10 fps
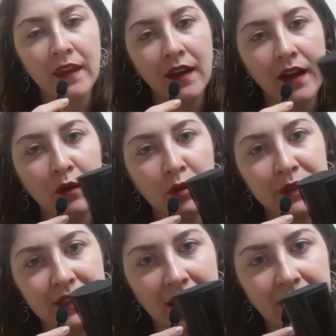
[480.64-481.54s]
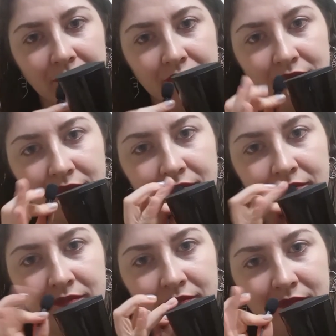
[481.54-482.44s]
I will be selling
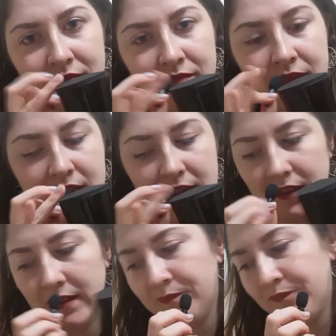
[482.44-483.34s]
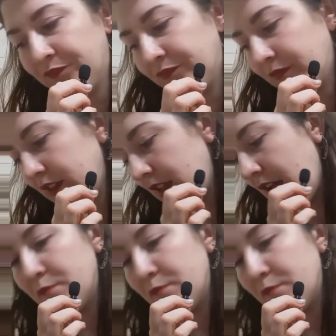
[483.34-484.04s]
these and